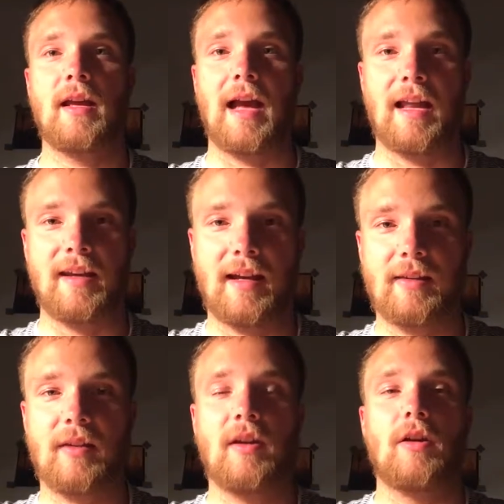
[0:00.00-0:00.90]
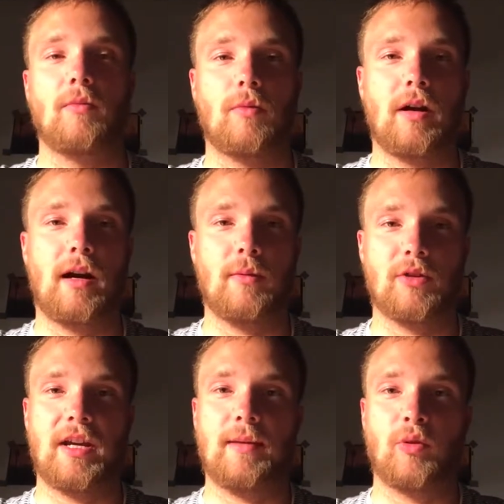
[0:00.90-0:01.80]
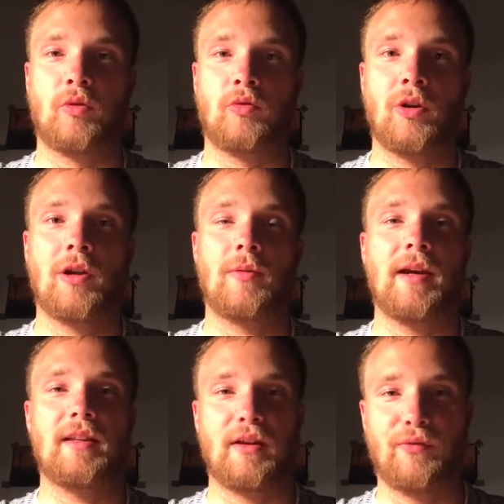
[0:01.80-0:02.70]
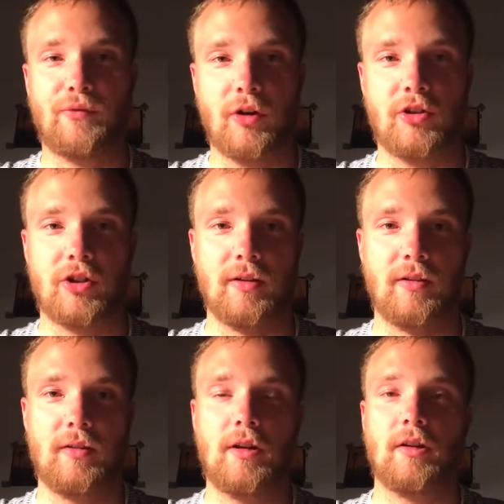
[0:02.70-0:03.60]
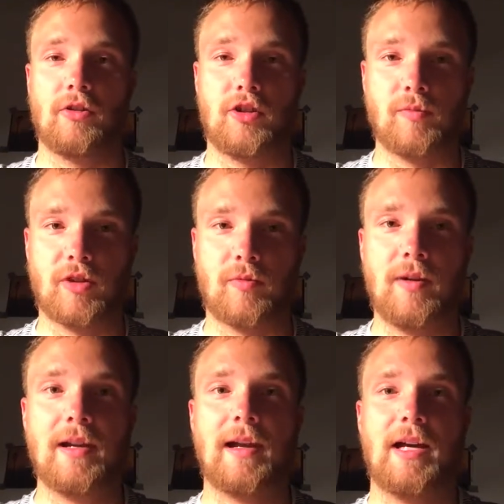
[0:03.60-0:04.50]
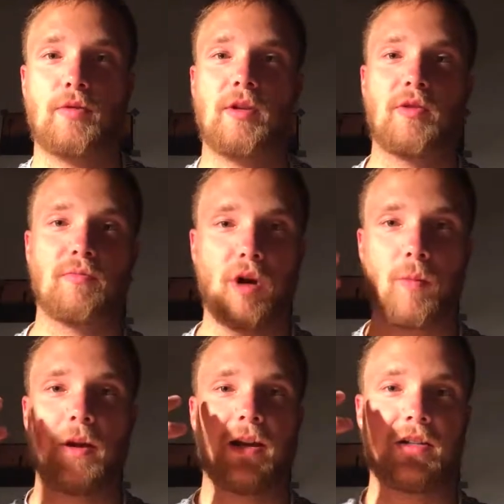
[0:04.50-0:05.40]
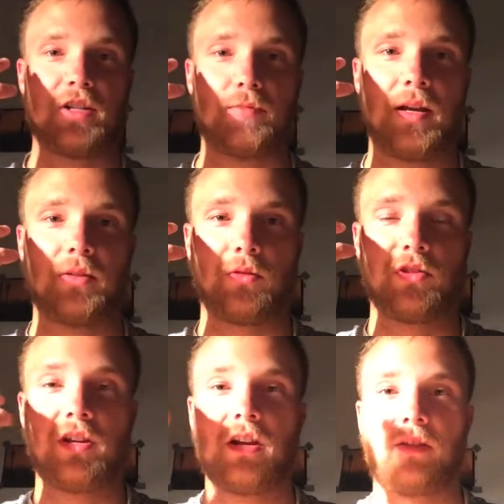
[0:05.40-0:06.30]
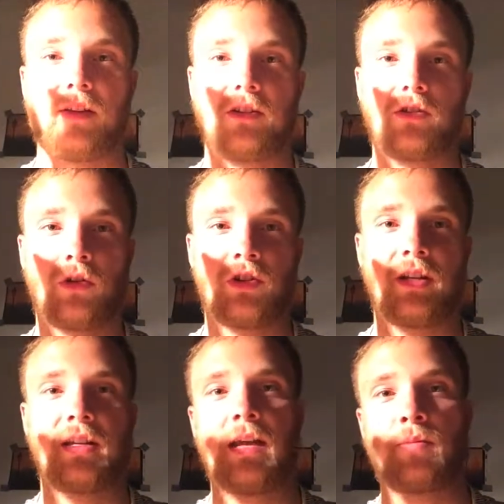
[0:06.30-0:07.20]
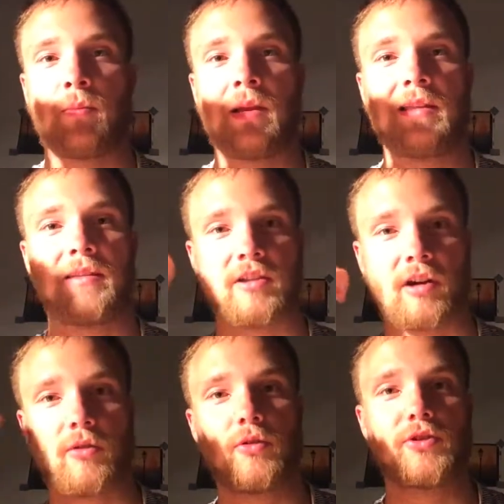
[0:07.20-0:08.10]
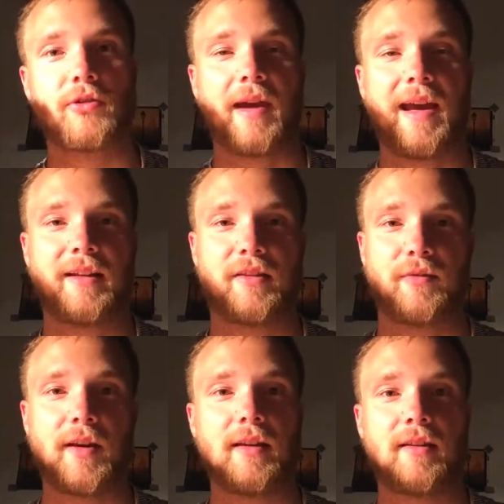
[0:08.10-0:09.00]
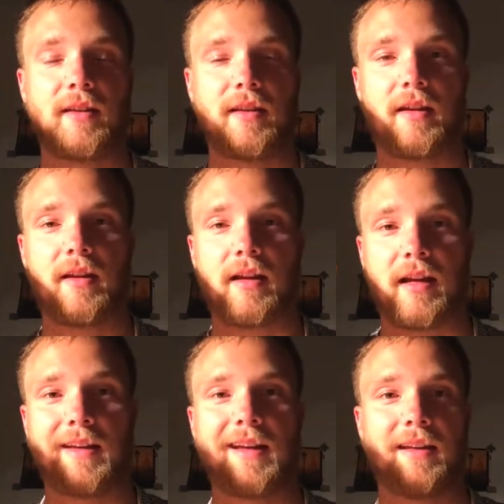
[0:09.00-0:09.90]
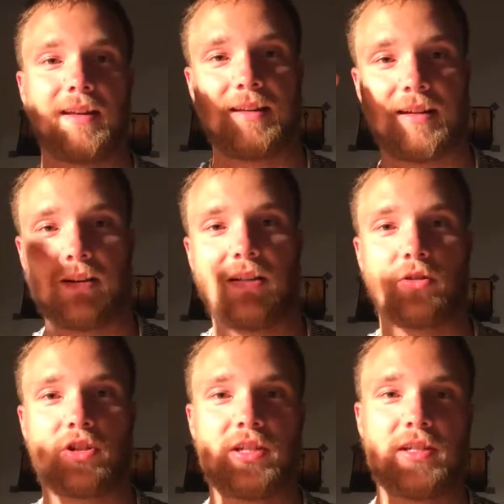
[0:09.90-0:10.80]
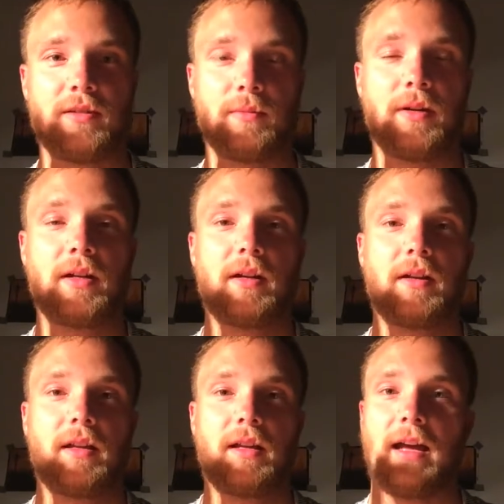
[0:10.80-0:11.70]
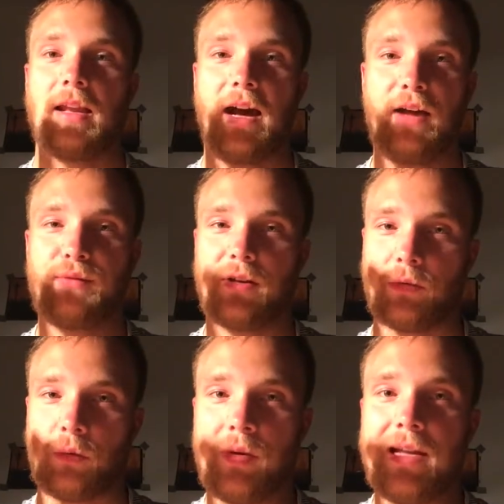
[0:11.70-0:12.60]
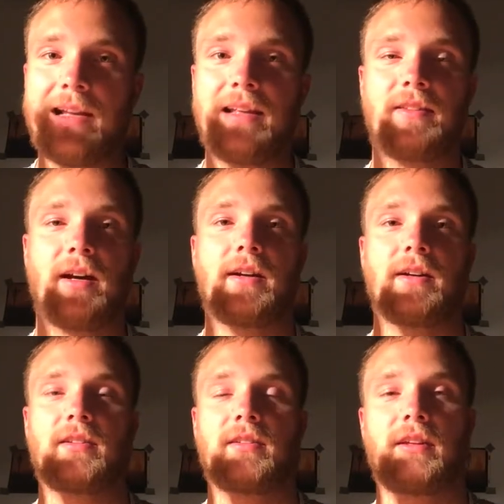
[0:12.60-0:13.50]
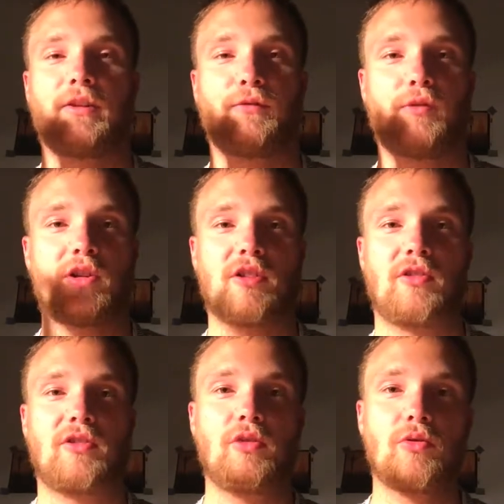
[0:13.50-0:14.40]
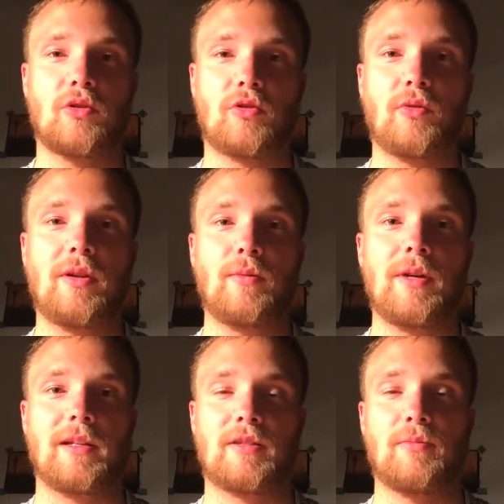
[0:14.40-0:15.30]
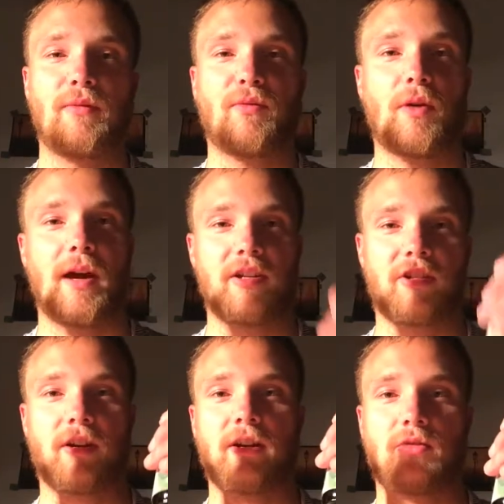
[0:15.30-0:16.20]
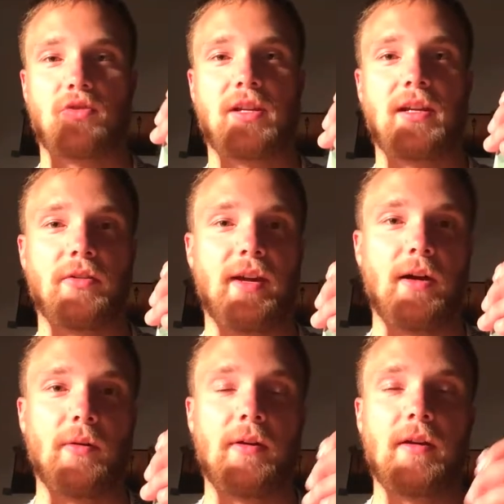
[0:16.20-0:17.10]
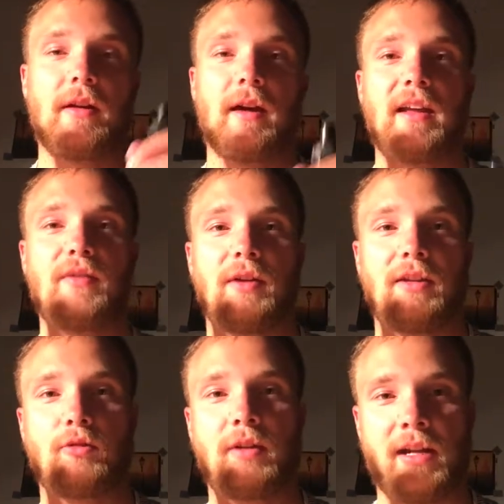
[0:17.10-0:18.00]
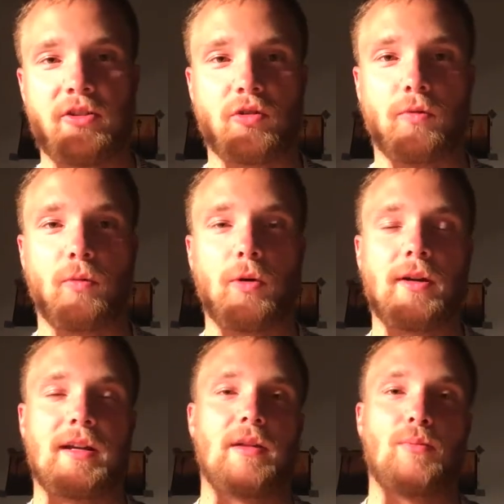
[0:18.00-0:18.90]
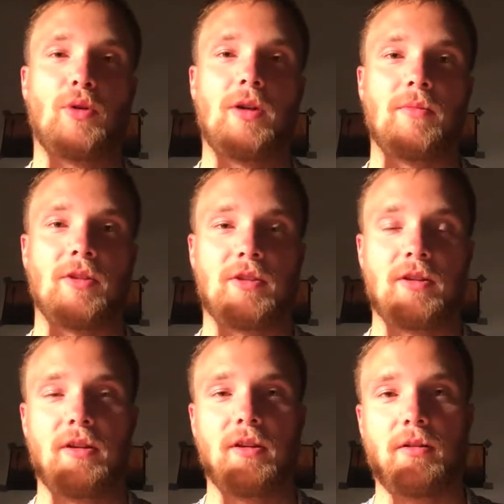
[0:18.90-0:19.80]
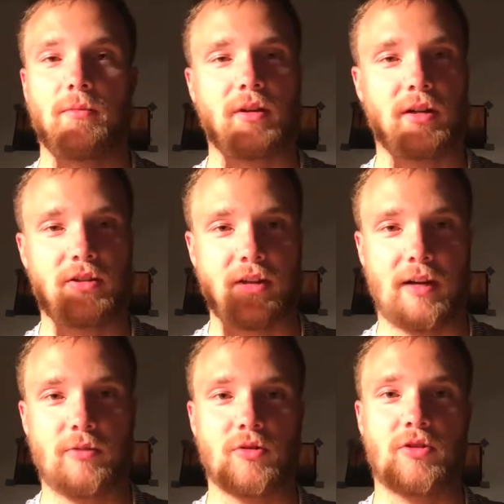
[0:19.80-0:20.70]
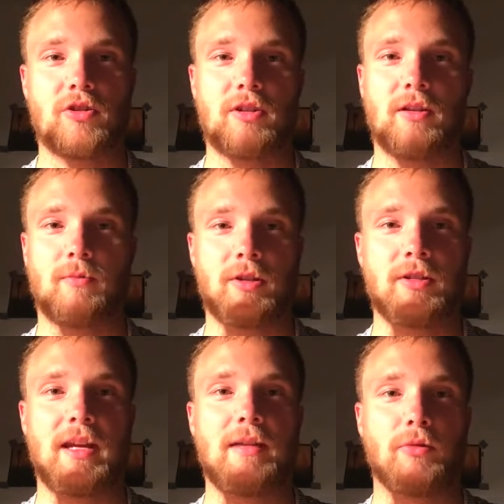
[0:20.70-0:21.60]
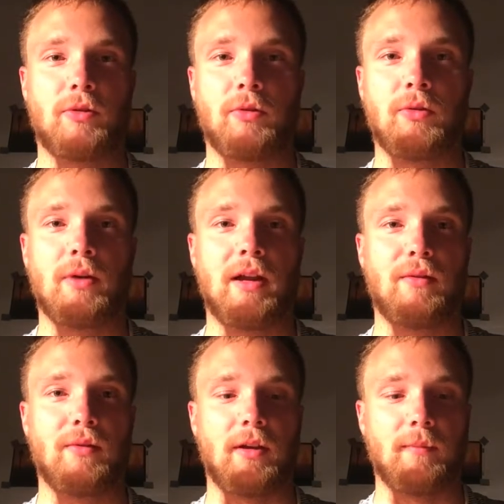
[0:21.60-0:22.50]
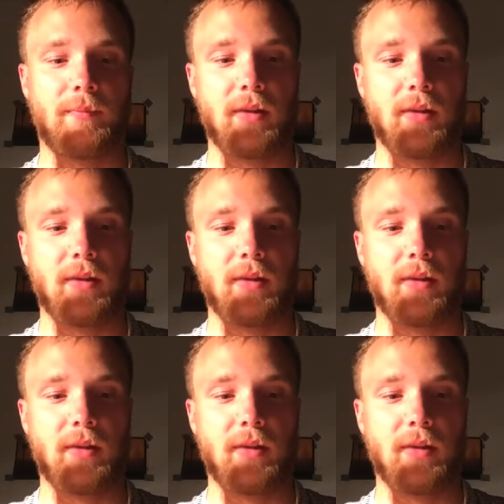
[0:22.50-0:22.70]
And that what I was able to tolerate and function. Because you must realize, when you mobilize these metals, their toxic capabilities are also activated again, they're in your system. And I felt really tired in the first 2 to 3 weeks before I started to scale down. I even had to cancel work and appointments because I wasn't able to do anything.